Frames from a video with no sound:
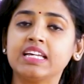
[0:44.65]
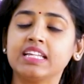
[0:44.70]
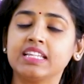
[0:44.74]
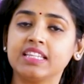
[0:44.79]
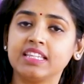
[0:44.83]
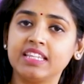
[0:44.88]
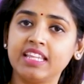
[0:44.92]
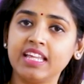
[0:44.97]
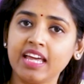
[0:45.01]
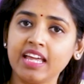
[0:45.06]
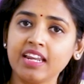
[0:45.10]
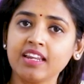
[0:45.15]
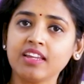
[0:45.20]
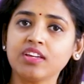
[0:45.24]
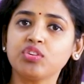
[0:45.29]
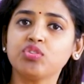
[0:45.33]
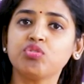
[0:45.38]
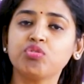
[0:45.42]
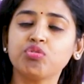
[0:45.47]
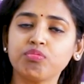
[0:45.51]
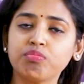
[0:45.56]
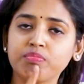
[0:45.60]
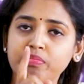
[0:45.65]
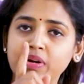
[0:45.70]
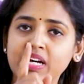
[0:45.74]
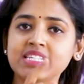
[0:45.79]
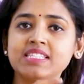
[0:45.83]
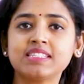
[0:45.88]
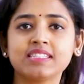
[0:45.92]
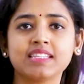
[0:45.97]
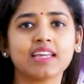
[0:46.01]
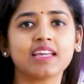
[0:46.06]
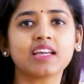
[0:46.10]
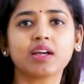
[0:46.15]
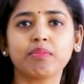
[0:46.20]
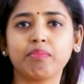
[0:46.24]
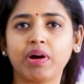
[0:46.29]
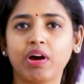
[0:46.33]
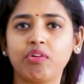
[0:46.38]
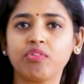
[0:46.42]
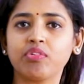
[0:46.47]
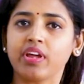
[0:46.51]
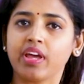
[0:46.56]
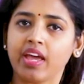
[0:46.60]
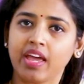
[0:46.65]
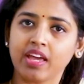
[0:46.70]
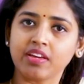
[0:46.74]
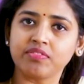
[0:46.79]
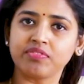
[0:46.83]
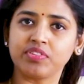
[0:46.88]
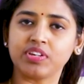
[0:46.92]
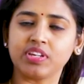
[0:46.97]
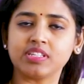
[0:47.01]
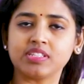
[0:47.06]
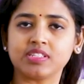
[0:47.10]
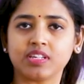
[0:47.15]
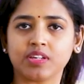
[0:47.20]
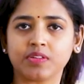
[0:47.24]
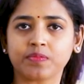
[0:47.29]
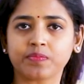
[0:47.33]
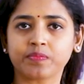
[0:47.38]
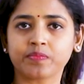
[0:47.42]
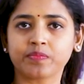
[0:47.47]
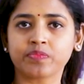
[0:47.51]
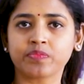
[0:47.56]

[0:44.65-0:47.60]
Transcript: Then you must think about egg freezing.